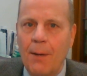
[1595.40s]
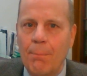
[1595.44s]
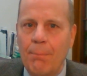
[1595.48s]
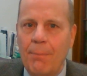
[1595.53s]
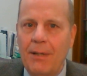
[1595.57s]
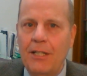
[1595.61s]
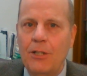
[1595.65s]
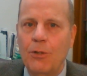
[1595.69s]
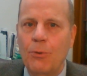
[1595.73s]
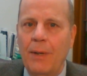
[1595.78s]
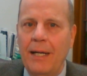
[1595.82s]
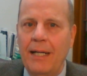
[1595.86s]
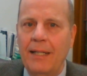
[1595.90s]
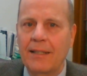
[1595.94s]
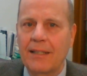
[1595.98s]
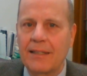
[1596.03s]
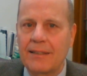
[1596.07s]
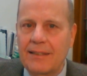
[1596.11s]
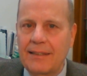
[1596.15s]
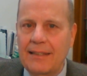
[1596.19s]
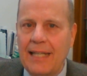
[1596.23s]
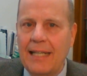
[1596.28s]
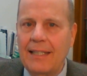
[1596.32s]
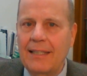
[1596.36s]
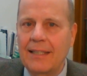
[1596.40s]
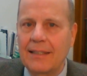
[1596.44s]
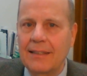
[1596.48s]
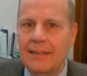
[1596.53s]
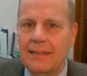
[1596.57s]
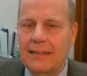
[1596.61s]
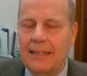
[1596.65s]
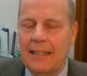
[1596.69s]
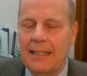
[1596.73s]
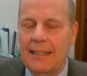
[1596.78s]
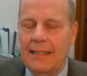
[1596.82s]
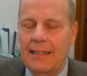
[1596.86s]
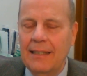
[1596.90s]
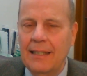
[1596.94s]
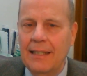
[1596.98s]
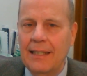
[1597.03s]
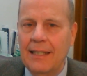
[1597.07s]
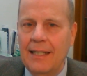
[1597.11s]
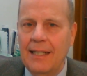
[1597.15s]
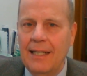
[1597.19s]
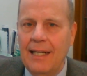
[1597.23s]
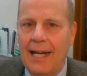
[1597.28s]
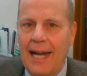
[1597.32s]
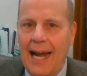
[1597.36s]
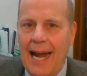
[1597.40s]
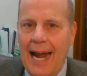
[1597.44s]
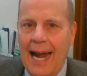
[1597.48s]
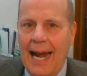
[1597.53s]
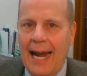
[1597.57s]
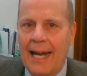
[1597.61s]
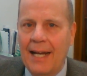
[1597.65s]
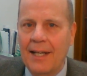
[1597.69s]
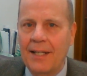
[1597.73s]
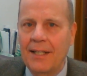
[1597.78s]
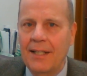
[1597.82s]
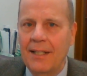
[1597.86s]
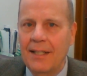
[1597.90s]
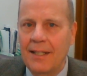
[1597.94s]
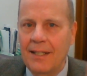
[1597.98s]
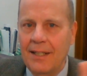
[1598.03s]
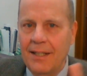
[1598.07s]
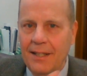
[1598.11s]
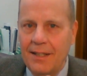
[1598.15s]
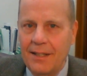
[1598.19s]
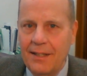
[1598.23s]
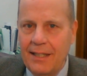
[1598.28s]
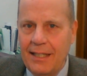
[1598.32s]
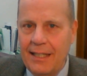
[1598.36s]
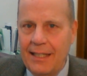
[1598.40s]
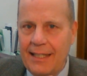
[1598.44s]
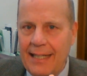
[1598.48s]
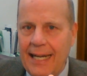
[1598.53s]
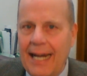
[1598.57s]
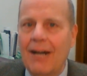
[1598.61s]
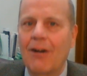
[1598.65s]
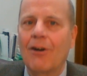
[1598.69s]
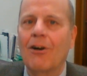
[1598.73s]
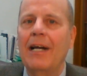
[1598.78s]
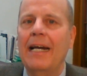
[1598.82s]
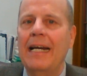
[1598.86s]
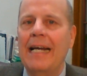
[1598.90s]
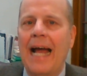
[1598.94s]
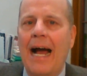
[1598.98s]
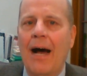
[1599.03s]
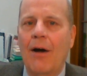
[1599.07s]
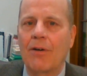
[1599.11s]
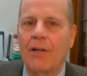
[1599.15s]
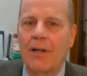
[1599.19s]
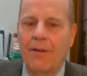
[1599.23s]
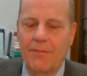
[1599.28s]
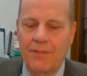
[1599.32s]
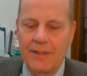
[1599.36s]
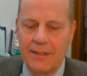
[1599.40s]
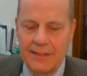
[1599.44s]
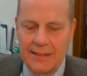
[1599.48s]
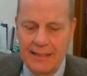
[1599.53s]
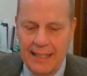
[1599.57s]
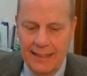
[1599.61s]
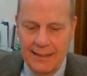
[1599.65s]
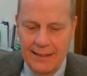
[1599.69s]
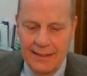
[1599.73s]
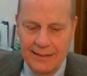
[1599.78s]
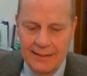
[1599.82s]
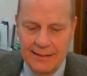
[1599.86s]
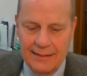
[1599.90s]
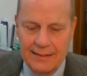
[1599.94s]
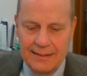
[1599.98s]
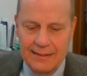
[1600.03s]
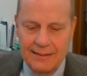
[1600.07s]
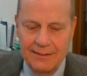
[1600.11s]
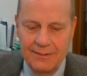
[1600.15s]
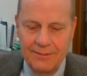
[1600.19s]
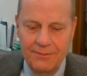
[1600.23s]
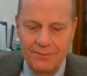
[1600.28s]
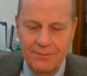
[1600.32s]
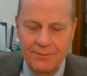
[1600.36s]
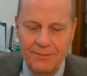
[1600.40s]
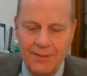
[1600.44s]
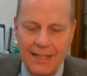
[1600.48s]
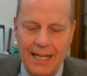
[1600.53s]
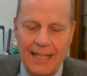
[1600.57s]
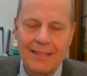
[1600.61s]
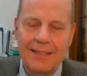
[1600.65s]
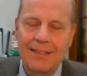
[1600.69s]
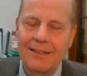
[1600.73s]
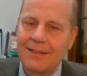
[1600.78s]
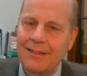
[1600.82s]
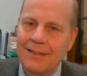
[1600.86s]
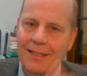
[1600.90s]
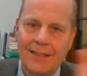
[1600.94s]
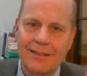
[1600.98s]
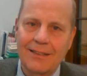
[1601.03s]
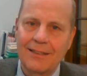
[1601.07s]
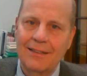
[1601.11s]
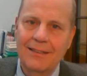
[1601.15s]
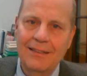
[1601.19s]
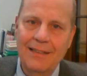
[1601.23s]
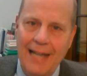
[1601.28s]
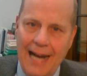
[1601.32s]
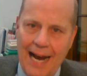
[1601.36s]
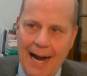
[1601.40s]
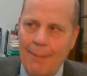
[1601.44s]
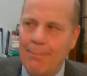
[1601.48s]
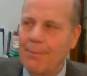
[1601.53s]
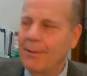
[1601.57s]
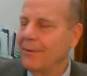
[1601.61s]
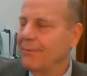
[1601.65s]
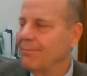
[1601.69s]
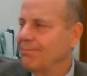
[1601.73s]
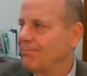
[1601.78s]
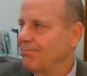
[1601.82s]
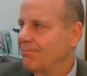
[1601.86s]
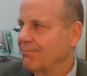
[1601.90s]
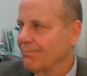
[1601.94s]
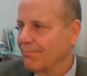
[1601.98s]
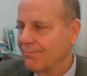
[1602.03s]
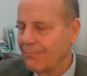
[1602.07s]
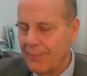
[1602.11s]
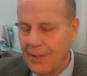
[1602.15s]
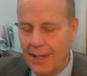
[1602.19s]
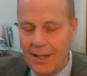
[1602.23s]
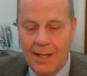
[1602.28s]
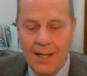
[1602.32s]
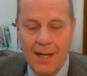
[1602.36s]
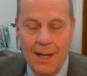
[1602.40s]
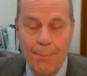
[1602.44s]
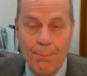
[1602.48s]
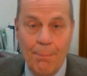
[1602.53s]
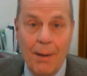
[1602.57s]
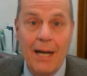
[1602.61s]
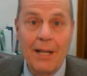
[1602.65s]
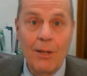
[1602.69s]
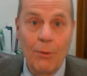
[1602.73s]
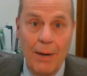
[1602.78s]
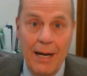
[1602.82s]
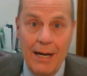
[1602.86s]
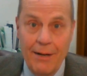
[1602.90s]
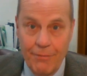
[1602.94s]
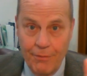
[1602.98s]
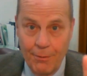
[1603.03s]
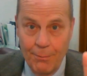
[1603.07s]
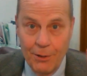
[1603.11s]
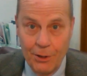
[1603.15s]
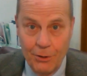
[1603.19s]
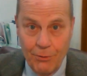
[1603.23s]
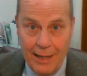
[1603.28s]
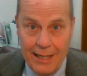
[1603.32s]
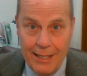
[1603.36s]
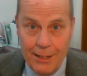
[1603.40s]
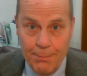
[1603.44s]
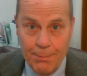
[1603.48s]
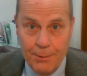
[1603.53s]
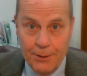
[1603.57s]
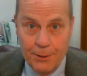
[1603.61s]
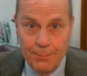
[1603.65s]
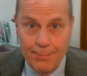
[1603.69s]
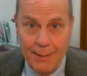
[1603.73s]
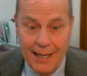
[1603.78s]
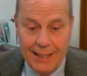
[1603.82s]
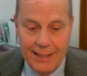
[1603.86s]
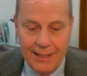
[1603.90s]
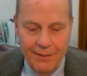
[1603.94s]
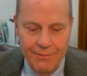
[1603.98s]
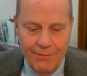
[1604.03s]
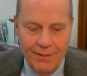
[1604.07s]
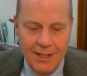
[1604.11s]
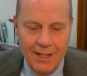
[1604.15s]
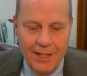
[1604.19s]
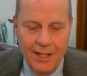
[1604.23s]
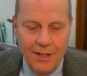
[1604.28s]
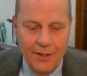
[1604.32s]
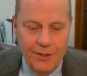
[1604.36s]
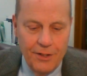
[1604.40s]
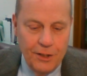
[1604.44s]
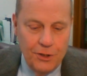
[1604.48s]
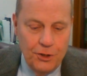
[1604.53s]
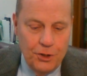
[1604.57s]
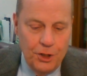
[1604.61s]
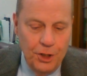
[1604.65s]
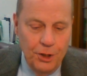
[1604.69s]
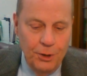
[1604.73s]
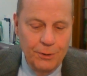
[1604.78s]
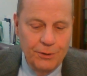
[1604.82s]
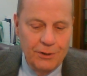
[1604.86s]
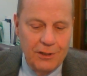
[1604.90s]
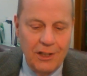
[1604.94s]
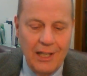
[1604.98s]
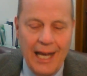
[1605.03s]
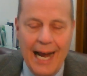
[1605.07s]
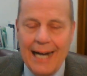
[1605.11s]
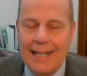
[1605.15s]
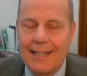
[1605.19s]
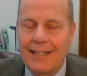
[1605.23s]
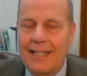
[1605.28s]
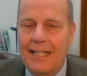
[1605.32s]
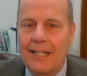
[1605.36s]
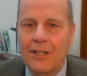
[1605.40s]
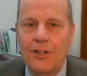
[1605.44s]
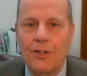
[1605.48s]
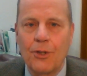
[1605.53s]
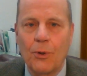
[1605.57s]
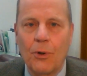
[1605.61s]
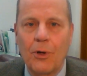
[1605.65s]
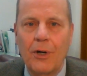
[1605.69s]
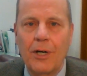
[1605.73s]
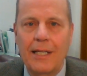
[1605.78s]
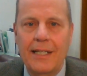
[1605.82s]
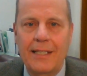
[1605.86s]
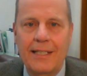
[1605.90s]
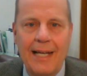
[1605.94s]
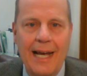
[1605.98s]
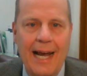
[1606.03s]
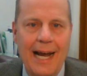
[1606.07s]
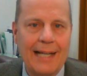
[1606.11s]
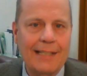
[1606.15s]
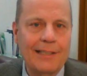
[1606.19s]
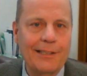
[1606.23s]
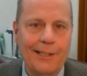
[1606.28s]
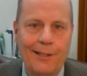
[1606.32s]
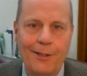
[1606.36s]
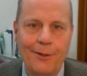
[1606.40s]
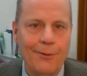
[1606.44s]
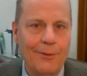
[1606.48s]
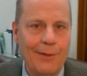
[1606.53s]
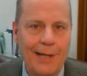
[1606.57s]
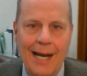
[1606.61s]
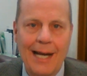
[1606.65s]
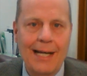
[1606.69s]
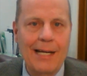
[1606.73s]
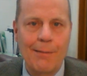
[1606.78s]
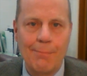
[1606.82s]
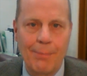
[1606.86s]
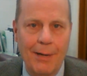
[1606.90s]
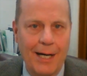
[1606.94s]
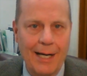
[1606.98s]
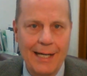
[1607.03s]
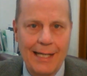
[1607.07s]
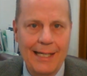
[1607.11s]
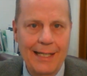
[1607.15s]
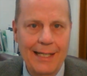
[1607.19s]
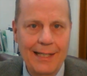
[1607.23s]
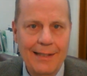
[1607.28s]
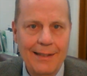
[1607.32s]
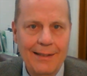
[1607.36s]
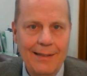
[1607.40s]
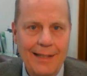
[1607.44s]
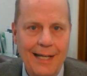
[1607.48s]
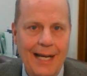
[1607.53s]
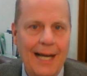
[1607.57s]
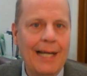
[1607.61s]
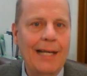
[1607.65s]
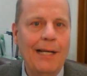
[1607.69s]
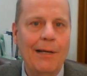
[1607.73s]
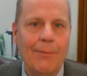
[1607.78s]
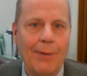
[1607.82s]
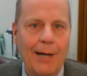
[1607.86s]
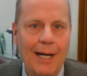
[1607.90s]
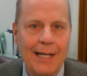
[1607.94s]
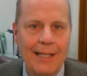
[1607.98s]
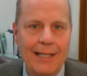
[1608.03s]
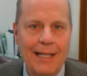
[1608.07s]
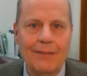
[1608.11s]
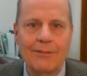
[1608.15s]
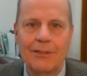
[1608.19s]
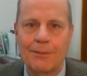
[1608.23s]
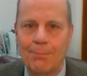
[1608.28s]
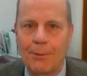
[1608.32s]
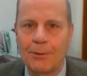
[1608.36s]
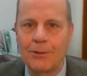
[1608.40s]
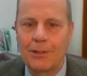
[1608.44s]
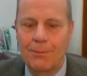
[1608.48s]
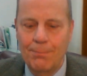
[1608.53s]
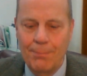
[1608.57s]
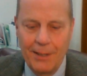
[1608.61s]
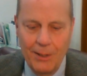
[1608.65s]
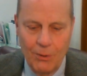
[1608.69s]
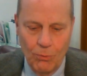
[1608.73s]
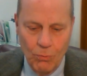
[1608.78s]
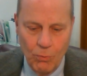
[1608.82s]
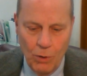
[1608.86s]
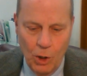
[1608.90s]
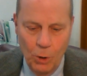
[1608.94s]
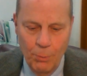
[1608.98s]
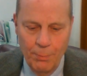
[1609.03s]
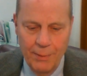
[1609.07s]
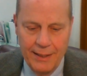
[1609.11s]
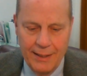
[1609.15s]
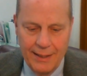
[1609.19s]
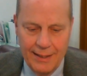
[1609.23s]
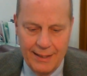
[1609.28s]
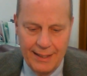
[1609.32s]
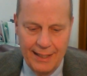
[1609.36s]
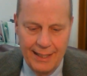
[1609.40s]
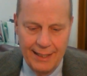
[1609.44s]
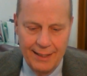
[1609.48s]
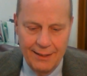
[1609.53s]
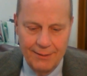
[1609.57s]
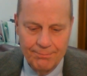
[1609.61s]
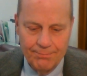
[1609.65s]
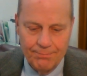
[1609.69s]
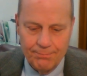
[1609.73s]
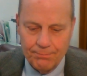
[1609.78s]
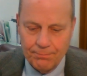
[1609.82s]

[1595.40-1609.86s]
between the sentencing and the carrying out of the sentence. That doesn't happen. By the way, from a greater perspective, the Jews lacked the authority to execute anybody anyway. That was supposed to be a Roman thing.